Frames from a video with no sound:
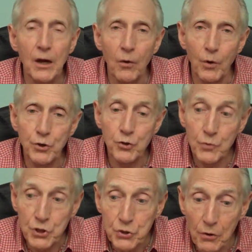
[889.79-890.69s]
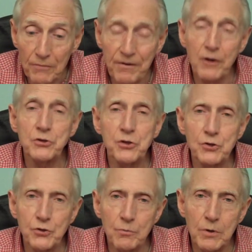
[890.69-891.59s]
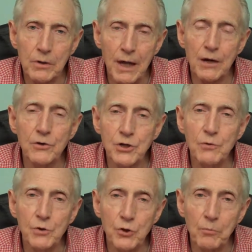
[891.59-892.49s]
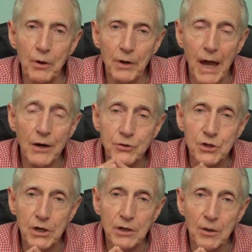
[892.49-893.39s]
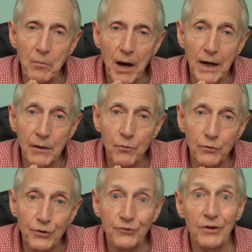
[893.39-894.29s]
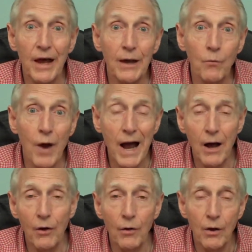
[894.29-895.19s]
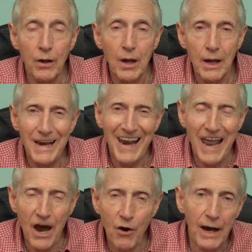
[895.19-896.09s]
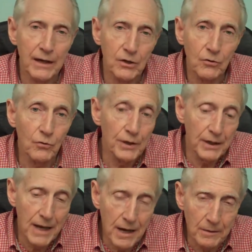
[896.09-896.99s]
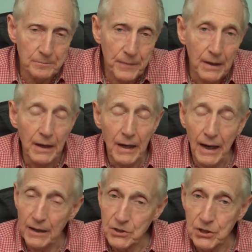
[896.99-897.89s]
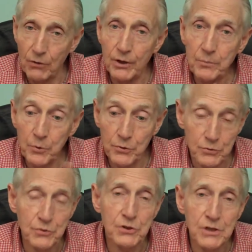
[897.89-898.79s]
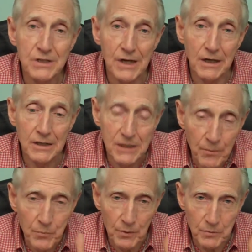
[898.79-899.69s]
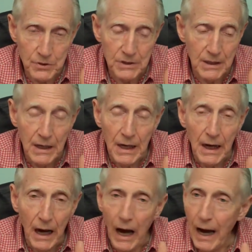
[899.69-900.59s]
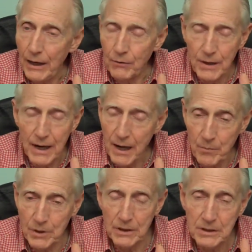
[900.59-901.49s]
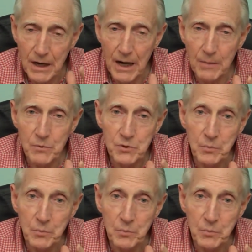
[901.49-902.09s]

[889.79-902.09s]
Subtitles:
When you restore functions, you build energy. When you build energy, the body will decide, wow, now I can clean out. And so it produces a set of symptoms. I don't know how many times